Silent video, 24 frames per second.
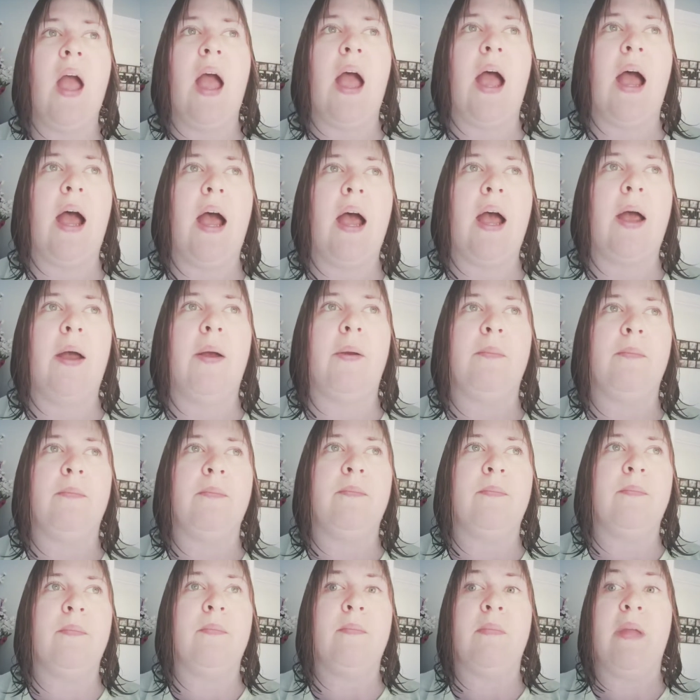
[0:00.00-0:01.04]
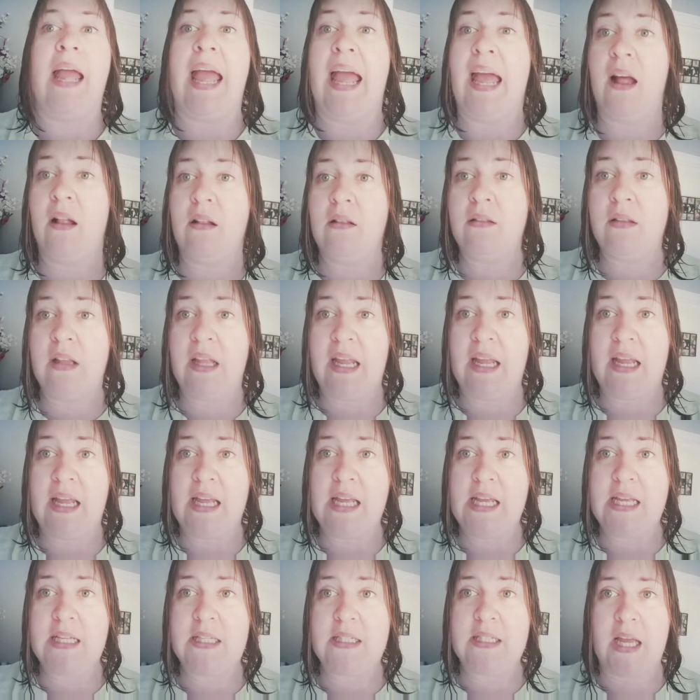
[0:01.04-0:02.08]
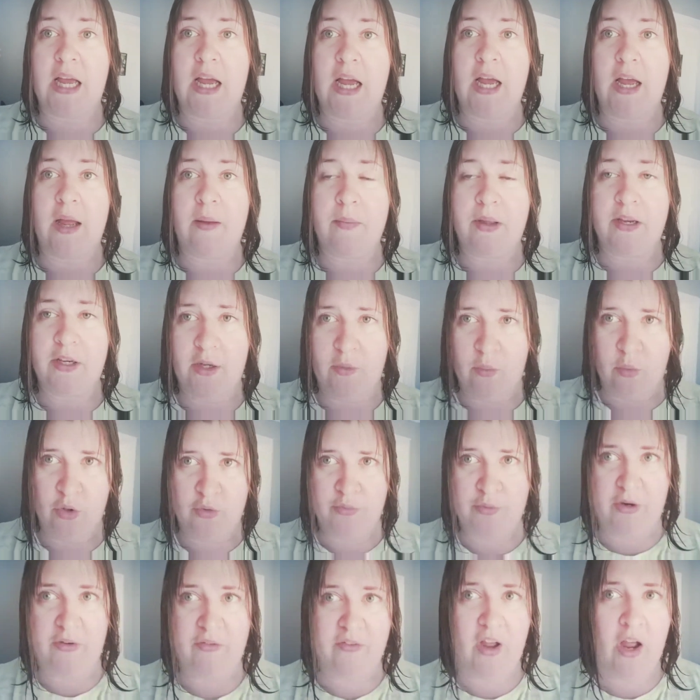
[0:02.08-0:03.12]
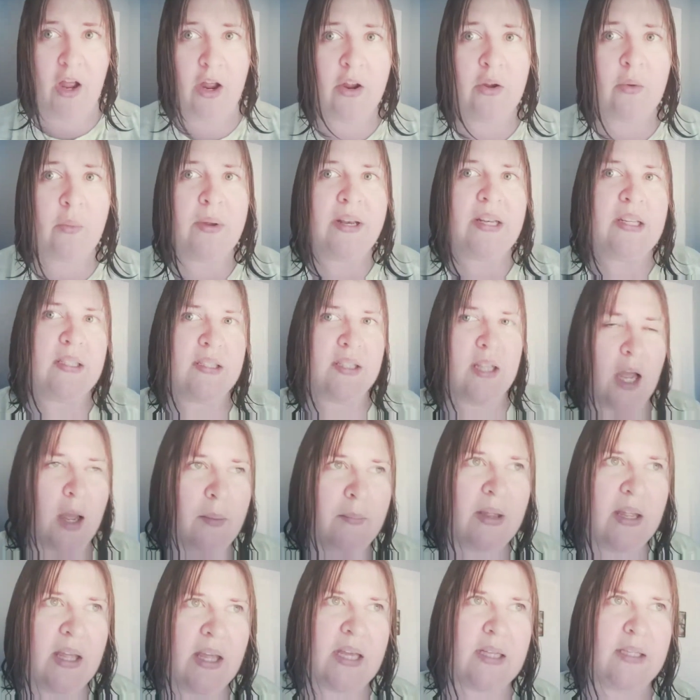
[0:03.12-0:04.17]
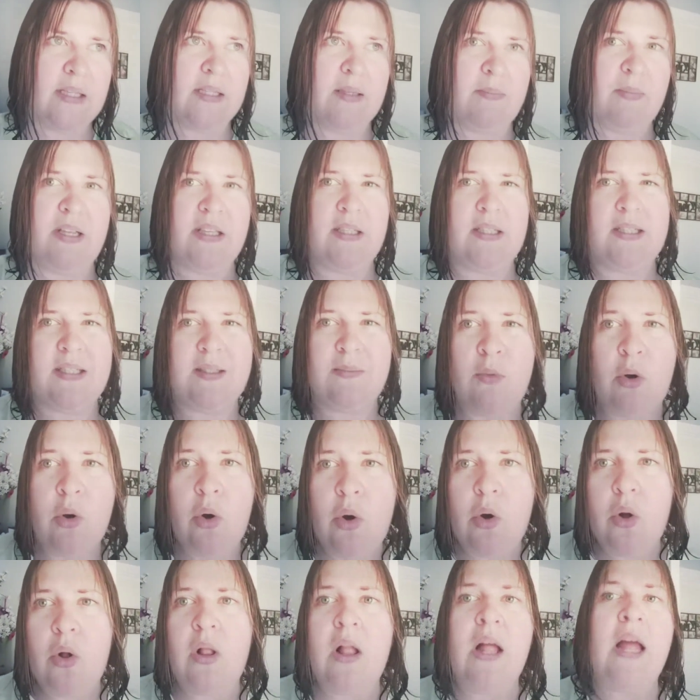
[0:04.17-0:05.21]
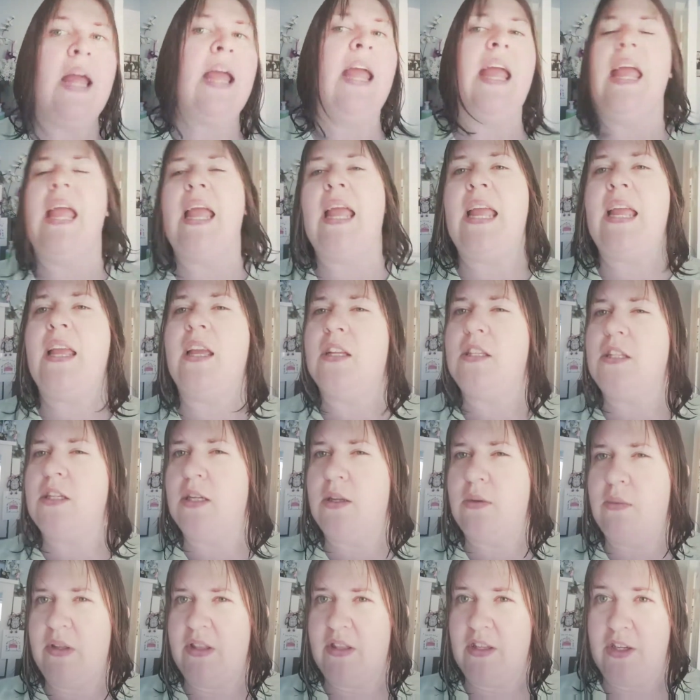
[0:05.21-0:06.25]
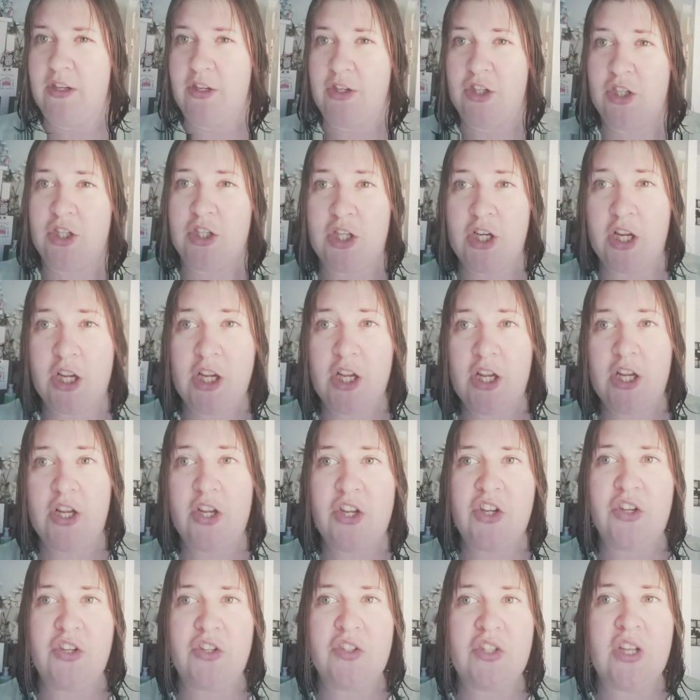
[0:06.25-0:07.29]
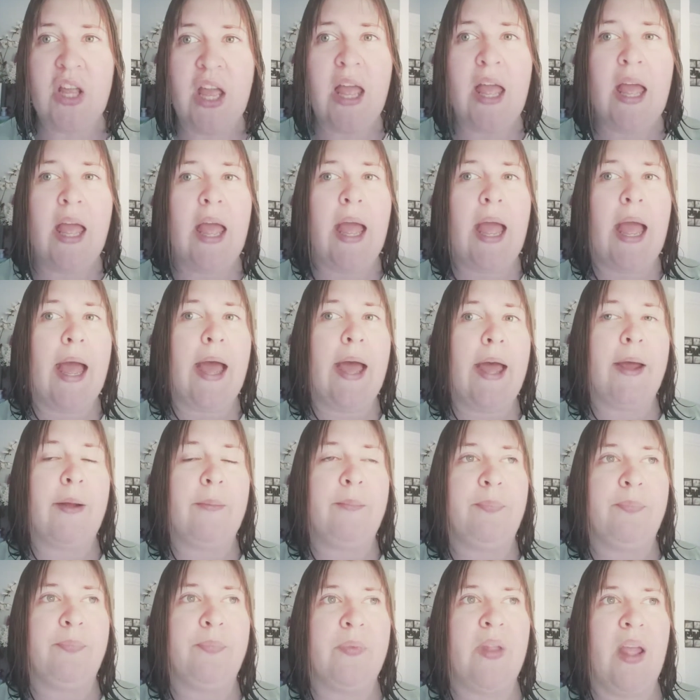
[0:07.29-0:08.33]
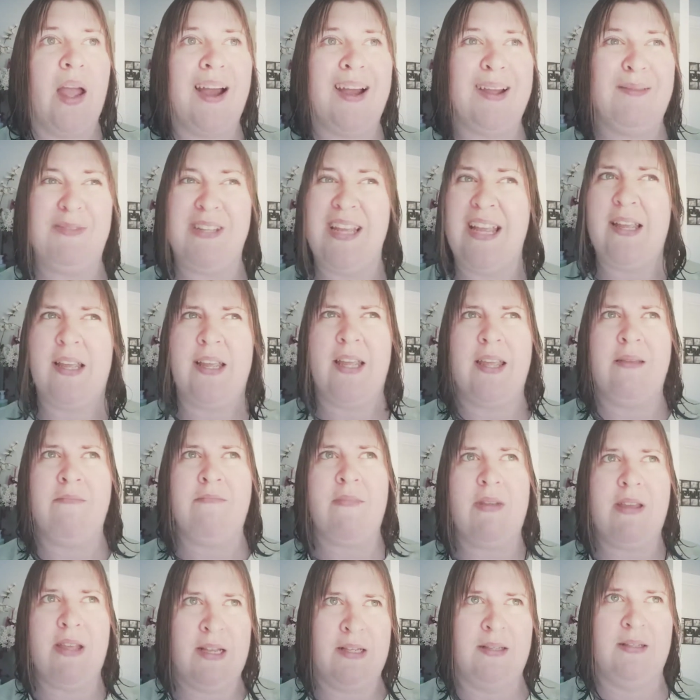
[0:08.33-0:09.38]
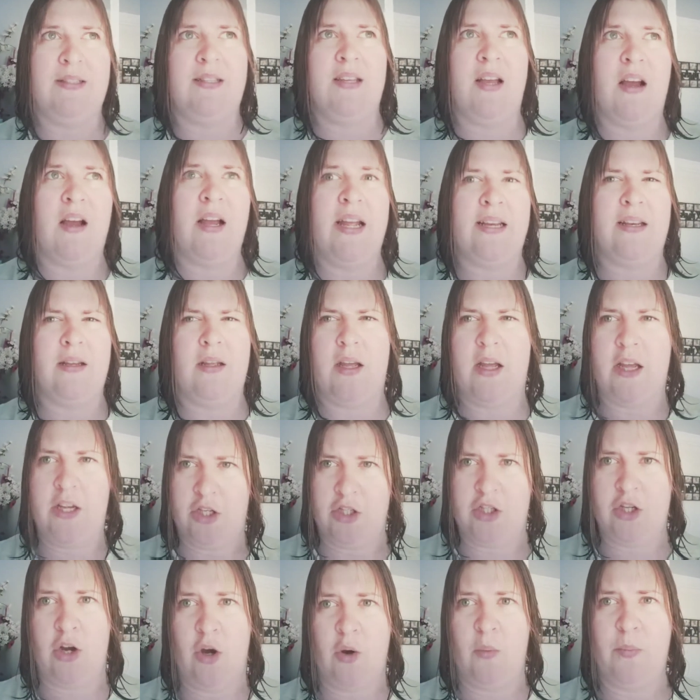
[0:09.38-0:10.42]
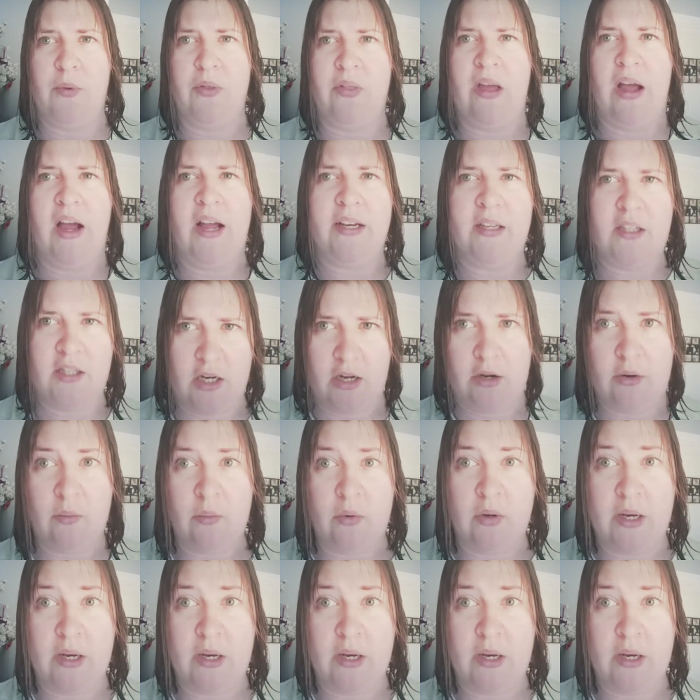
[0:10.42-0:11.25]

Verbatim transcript: Um, Elle needs um, a new waterproof coat, winter's coming, his is a bit small, he could do with new shoes. Um, I'm taking him inside a shop that I don't